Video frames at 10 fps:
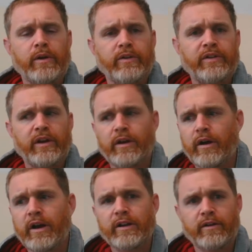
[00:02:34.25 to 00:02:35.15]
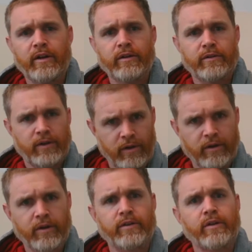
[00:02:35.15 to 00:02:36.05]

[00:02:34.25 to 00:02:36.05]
say, all right, you done good,